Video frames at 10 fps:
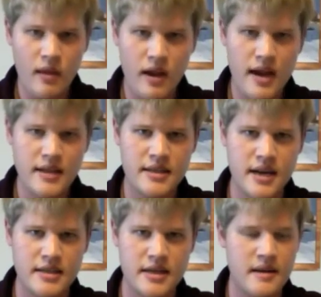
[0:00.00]
It's
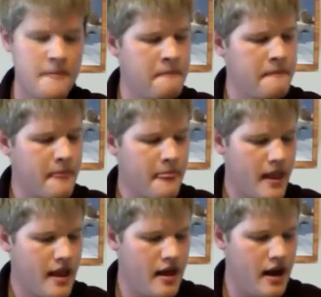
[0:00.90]
tasty.
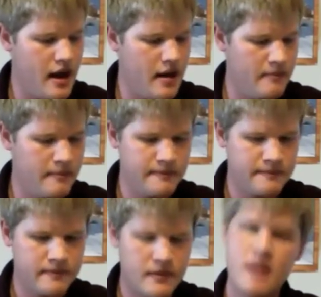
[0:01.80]

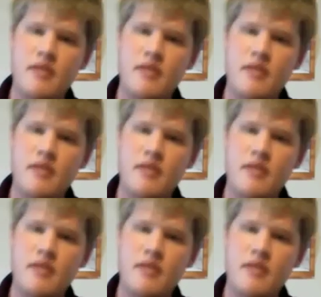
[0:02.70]
And